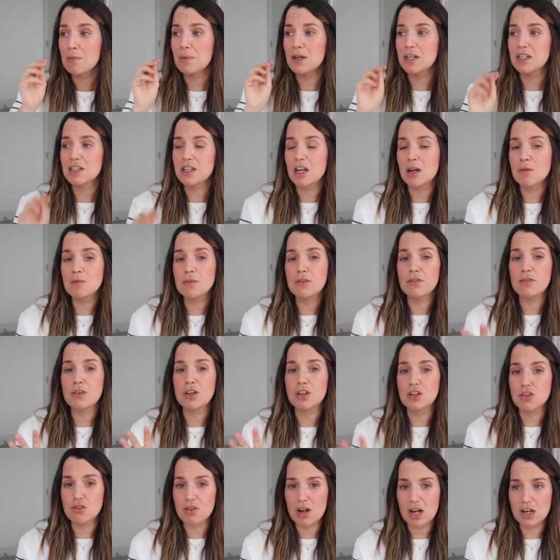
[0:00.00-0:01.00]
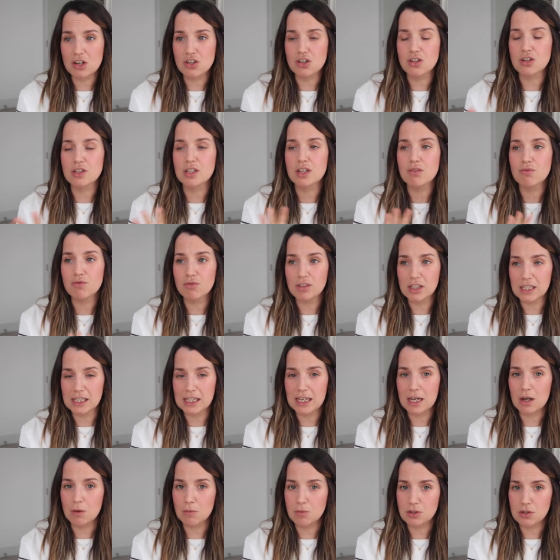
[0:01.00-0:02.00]
but in terms of the contractions, it
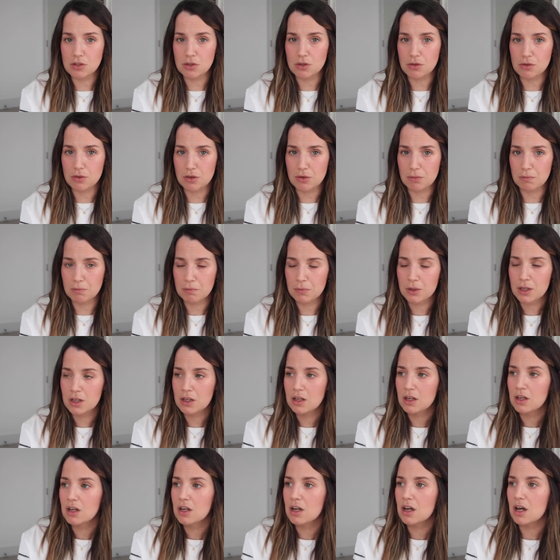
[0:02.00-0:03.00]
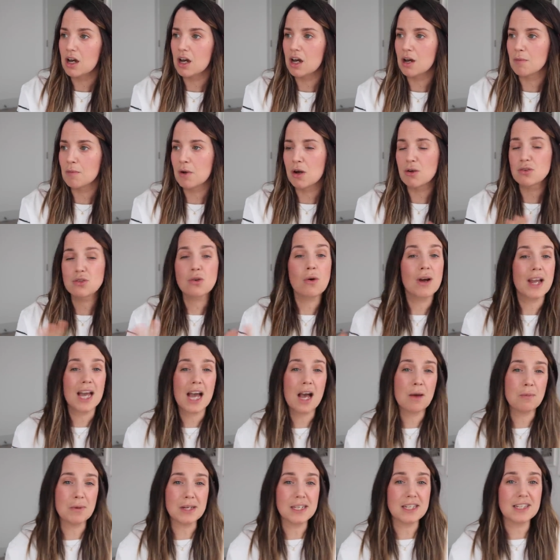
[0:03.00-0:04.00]
really helped soothe them. I was quite
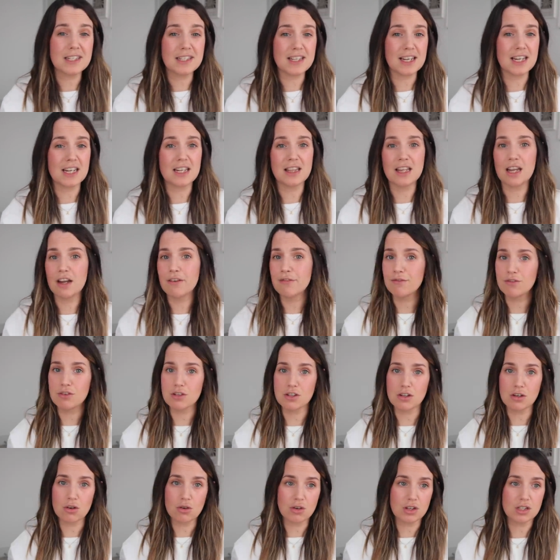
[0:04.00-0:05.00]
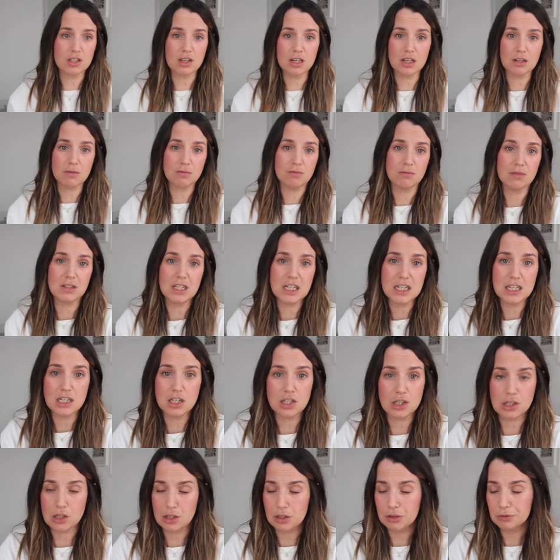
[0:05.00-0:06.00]
happy to stay in there for as long as I
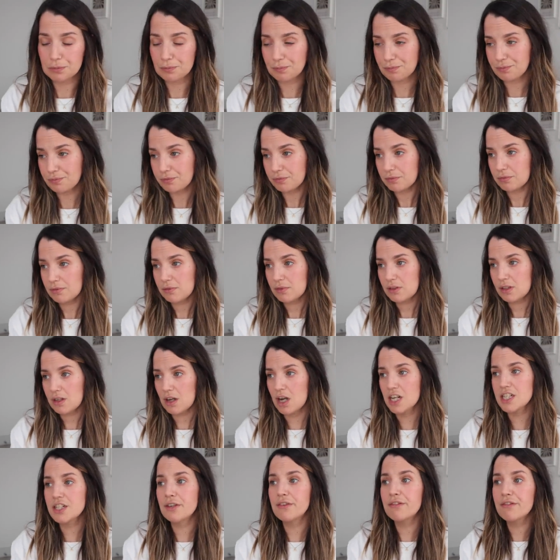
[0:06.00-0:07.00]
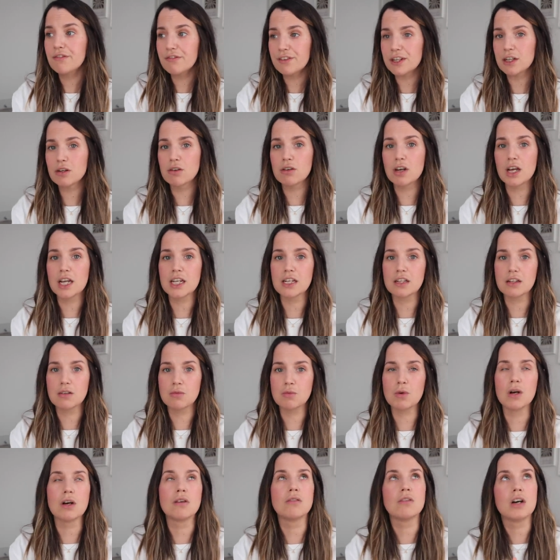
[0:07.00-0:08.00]
needed to. I didn't feel like,
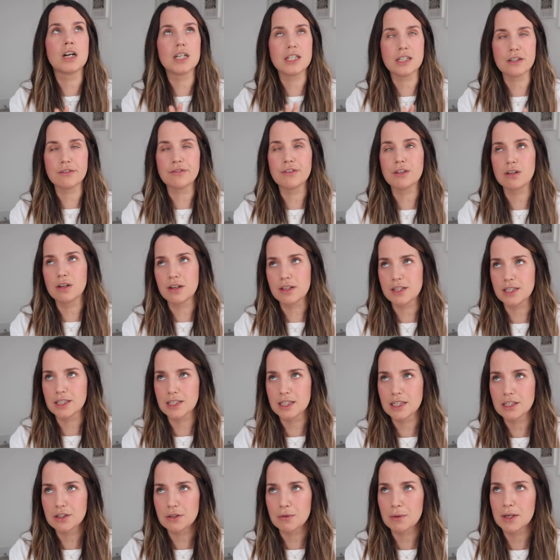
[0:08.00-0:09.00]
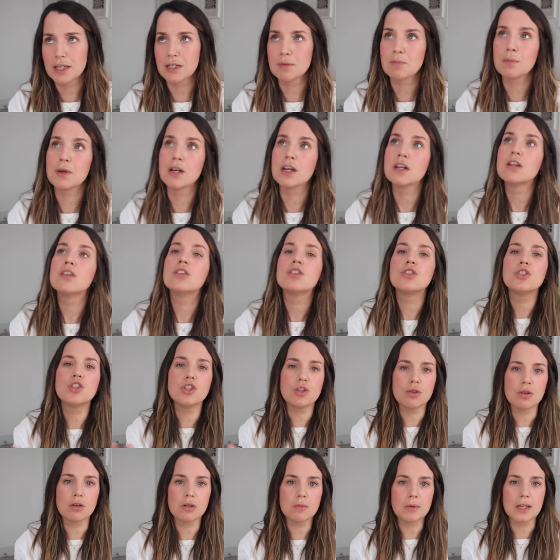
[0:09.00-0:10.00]
well, I did feel like this needs to end, but
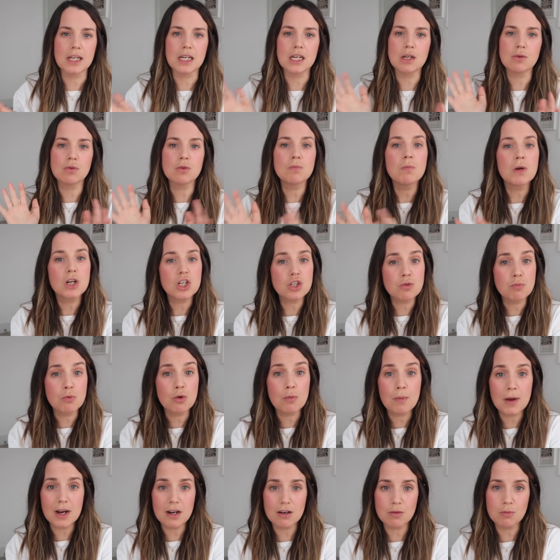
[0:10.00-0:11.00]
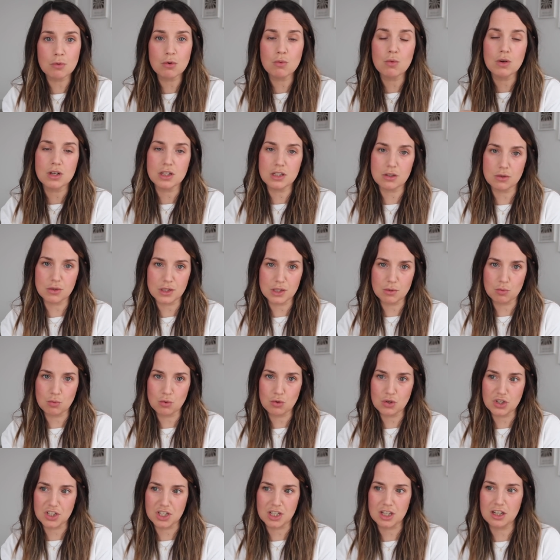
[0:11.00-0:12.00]
do you know what I mean? It was much more bearable once I was in
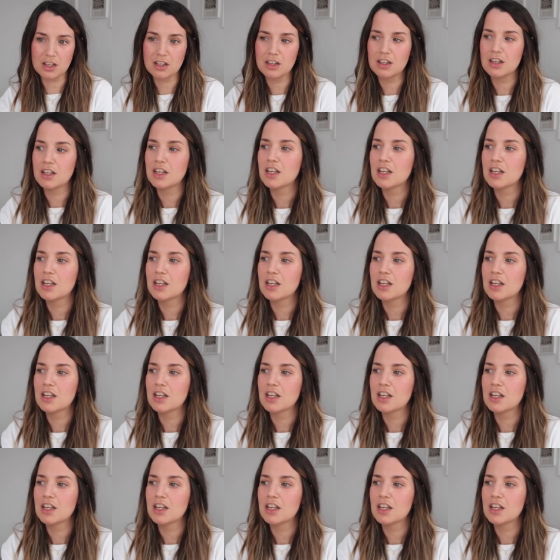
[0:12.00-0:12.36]
water.